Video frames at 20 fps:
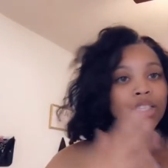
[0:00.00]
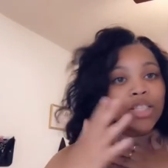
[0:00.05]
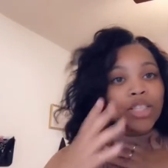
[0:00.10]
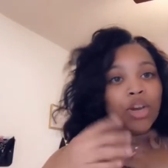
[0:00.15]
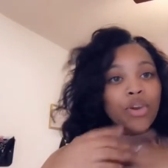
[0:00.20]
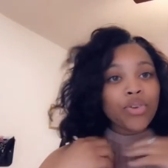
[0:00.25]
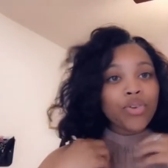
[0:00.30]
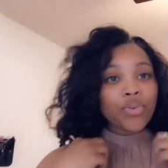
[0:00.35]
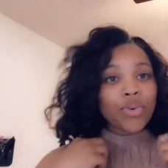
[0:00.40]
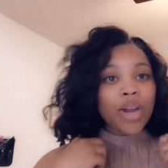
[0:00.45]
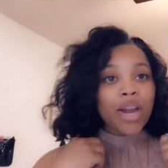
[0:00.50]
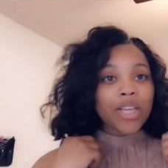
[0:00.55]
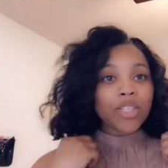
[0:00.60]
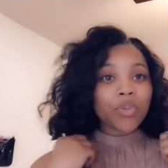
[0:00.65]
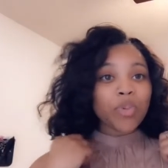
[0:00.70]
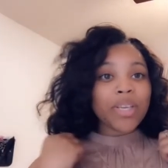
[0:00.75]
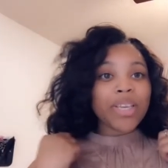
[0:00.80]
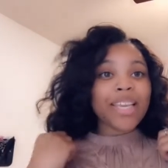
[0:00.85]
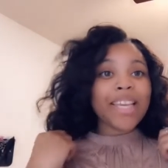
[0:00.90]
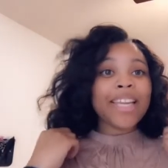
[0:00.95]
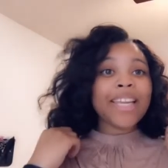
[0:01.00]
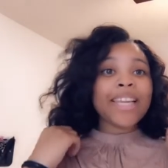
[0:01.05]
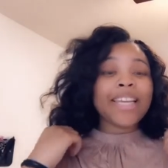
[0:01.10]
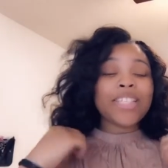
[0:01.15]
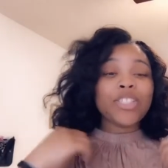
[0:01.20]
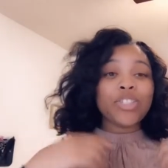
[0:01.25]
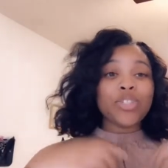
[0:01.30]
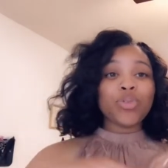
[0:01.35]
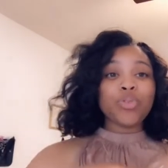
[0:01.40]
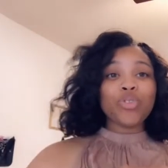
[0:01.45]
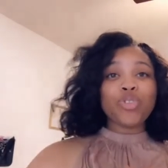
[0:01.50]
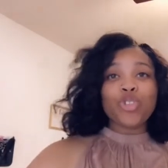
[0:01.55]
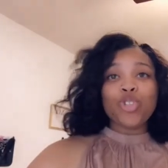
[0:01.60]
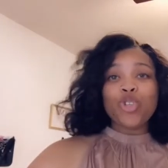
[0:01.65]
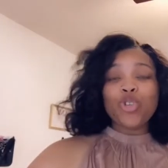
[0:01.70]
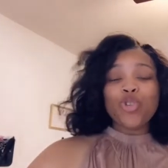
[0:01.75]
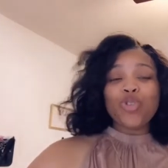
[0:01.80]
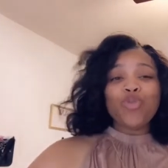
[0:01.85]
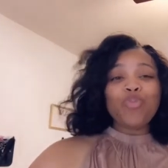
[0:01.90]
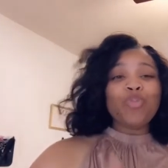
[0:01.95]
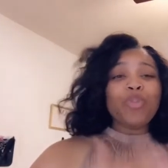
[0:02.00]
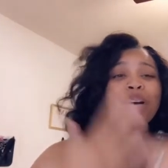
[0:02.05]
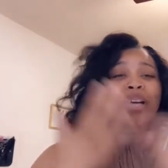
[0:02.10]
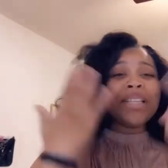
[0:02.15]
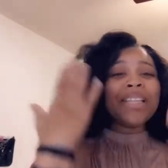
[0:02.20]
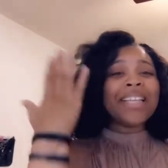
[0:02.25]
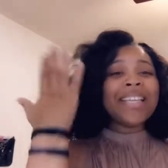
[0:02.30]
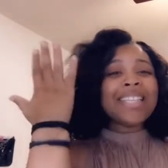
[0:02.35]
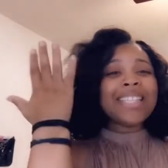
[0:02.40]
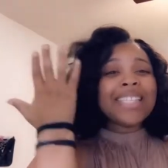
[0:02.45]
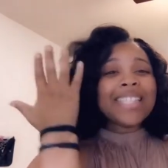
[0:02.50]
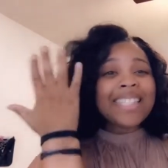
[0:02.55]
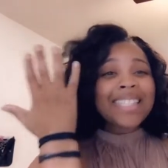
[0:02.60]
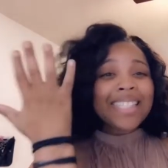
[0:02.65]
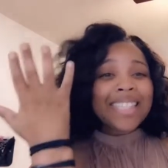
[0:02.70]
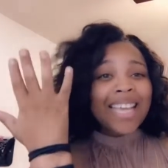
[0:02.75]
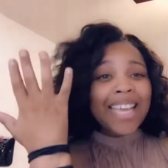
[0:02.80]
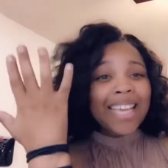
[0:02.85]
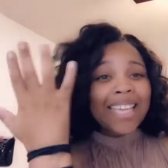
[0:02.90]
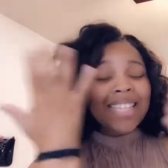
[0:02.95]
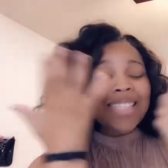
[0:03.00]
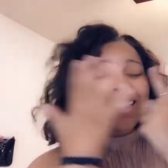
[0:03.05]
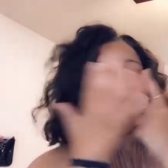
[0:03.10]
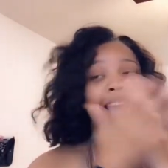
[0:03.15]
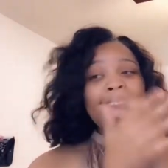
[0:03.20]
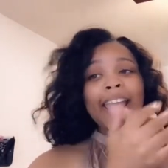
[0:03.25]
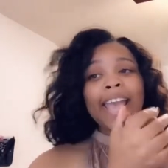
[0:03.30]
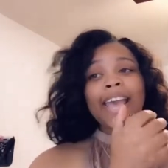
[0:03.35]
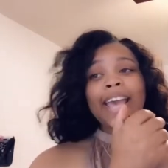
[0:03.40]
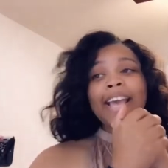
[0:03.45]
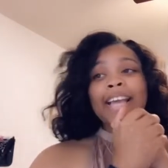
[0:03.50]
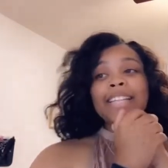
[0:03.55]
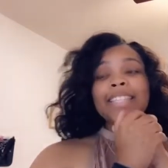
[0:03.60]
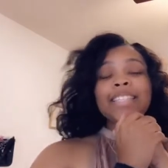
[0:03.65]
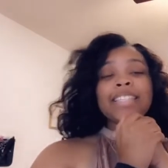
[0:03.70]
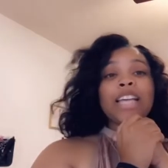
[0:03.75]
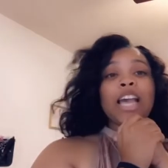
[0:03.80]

you guys, we get into June month 6, and